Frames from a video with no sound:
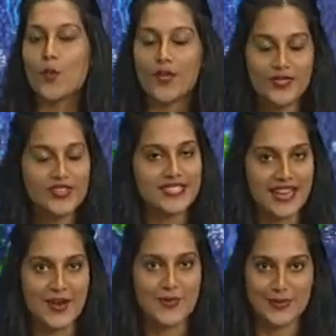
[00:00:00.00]
what the
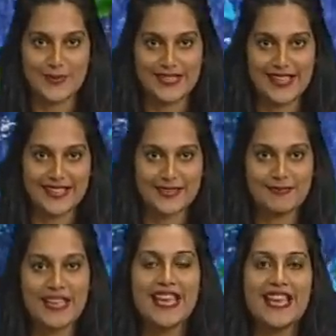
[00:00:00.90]
day will be like.
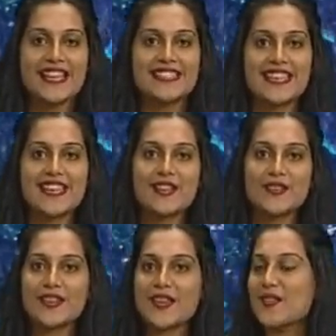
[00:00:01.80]
Taking a
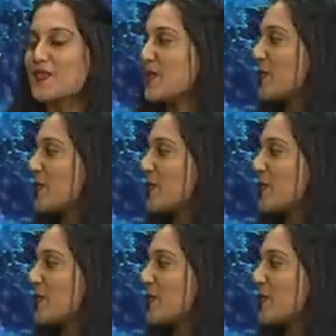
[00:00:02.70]
look in the